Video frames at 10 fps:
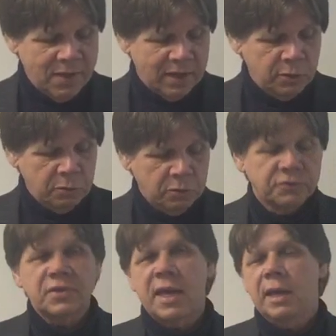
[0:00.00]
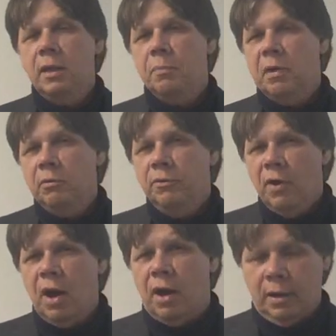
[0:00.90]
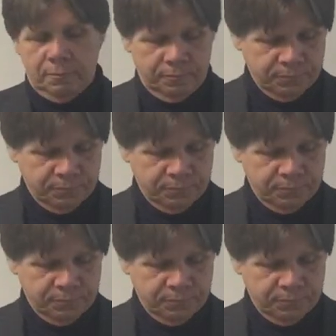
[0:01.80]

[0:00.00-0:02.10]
that you will stand upon the rock.